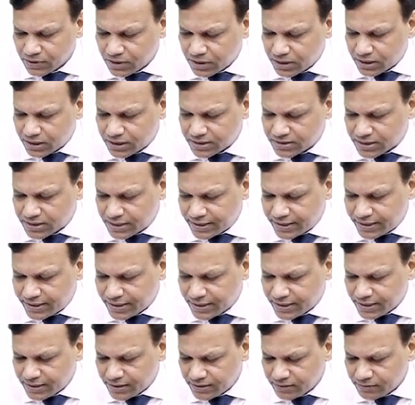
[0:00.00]
it is 80
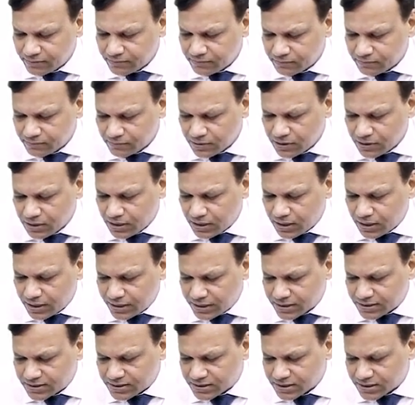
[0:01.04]
here, it
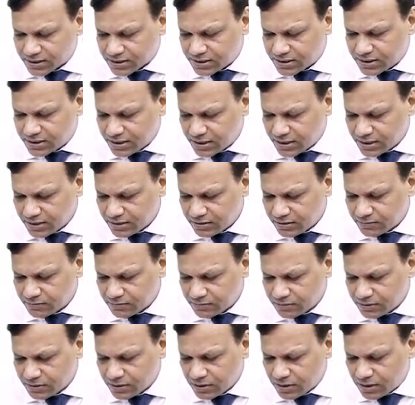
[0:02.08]
is 60 here,
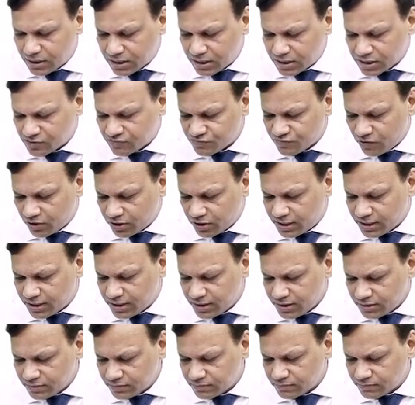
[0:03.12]
it is 40
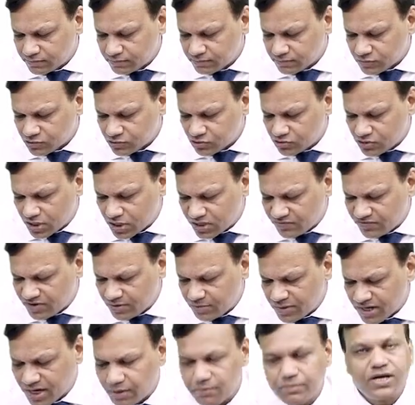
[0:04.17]
here. So that will
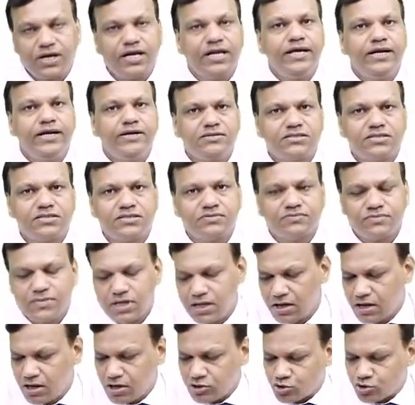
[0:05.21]
become clearance.
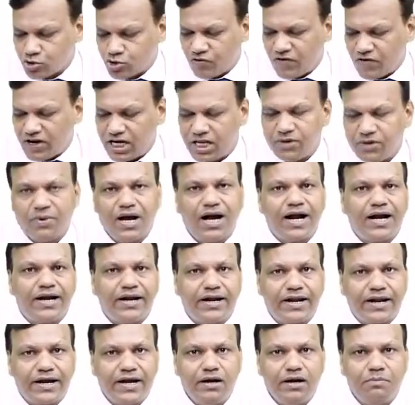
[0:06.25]
So 20 by
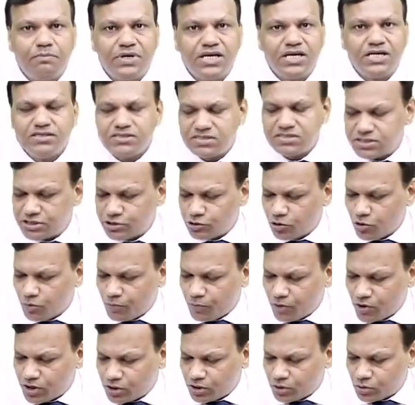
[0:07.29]
100 means
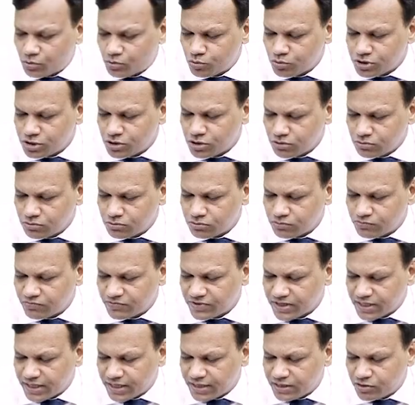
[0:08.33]
0.20. You
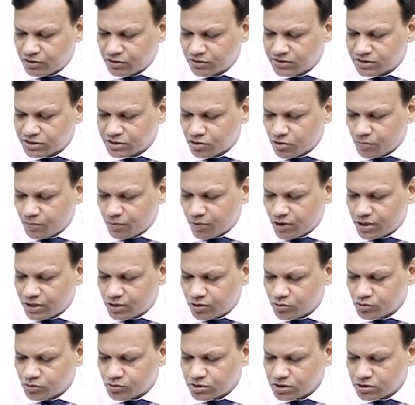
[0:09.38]
can write
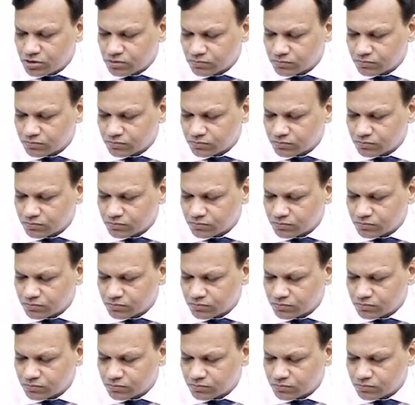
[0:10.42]
0.20.